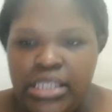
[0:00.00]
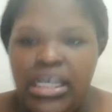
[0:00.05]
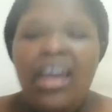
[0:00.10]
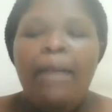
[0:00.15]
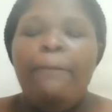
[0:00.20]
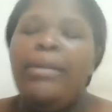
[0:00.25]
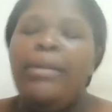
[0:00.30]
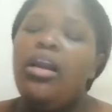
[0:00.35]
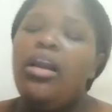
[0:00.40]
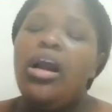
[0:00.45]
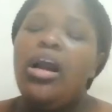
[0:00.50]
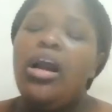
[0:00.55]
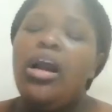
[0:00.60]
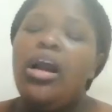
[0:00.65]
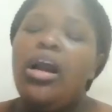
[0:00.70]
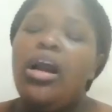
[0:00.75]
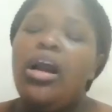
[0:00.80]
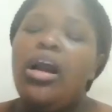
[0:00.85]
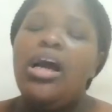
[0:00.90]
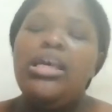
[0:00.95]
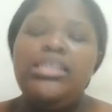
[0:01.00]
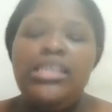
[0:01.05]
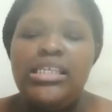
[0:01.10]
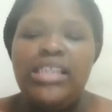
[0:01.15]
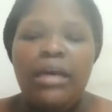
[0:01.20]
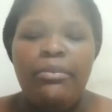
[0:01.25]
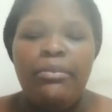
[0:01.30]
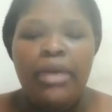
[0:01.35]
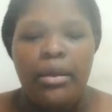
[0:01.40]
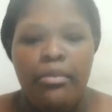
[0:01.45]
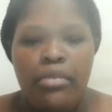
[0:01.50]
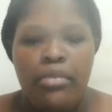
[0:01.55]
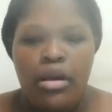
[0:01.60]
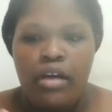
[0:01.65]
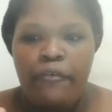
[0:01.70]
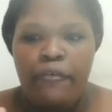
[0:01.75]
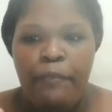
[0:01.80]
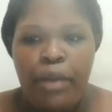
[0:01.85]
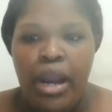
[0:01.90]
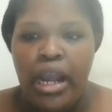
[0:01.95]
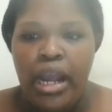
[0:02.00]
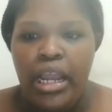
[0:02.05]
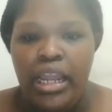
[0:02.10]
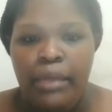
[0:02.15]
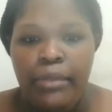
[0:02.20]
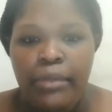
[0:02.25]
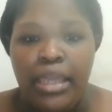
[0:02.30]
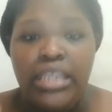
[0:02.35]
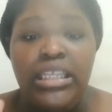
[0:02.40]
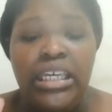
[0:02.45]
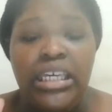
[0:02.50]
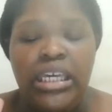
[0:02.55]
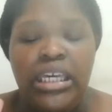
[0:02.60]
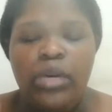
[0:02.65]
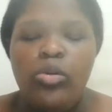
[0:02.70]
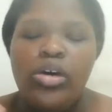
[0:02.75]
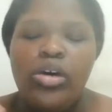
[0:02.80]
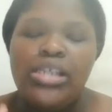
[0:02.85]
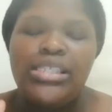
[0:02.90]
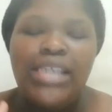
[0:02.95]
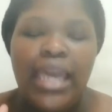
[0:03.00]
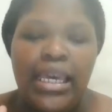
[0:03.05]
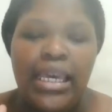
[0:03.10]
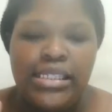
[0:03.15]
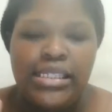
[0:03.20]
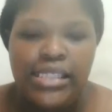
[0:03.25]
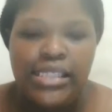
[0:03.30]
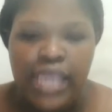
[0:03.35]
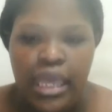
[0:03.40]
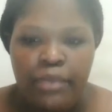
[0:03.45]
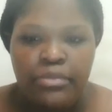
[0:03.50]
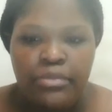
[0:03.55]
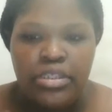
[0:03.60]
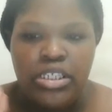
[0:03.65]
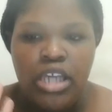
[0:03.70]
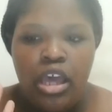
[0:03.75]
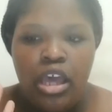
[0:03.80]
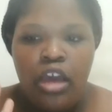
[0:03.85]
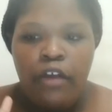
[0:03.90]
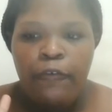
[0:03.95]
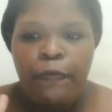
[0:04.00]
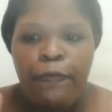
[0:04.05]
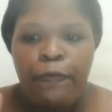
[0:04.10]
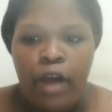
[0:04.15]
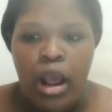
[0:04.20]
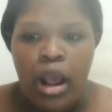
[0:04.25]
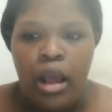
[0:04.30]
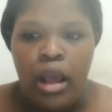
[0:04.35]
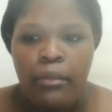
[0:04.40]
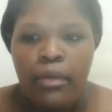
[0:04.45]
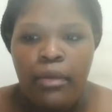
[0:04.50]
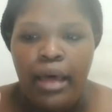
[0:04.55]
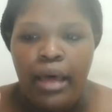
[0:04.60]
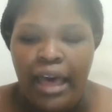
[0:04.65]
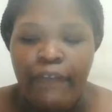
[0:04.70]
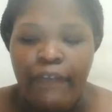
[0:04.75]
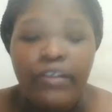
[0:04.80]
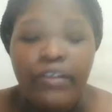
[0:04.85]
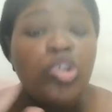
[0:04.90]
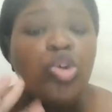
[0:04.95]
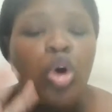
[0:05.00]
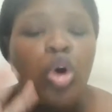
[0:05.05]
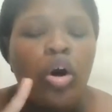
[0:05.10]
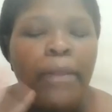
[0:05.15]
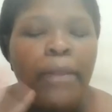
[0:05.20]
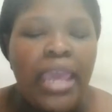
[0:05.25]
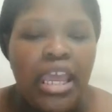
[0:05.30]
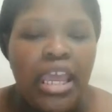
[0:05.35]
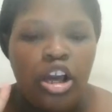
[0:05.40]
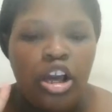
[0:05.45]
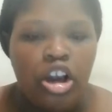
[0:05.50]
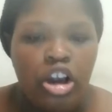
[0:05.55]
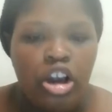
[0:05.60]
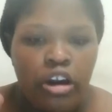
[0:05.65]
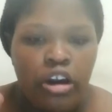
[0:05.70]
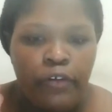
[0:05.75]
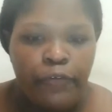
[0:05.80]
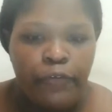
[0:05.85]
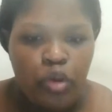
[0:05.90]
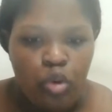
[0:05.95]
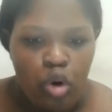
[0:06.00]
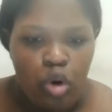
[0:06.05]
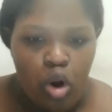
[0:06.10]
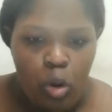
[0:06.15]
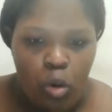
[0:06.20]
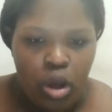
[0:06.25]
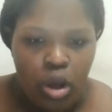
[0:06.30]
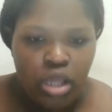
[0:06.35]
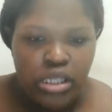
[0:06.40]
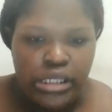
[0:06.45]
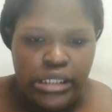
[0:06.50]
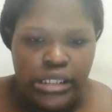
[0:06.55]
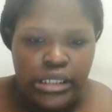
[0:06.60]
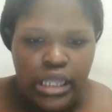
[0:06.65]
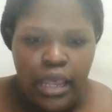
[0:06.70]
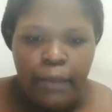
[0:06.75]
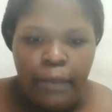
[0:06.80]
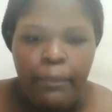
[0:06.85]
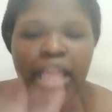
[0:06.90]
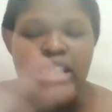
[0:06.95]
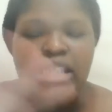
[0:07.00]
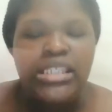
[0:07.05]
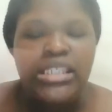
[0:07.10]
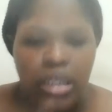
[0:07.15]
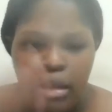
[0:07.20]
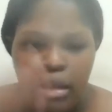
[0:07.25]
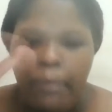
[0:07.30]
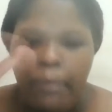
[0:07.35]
because he's a member of parliament, he was exempt from having to obey the curfew hours. Yes.